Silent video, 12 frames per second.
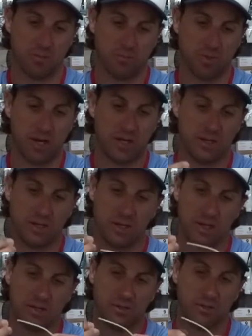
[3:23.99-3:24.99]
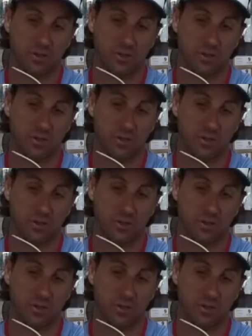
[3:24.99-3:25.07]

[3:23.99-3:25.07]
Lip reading: braided line.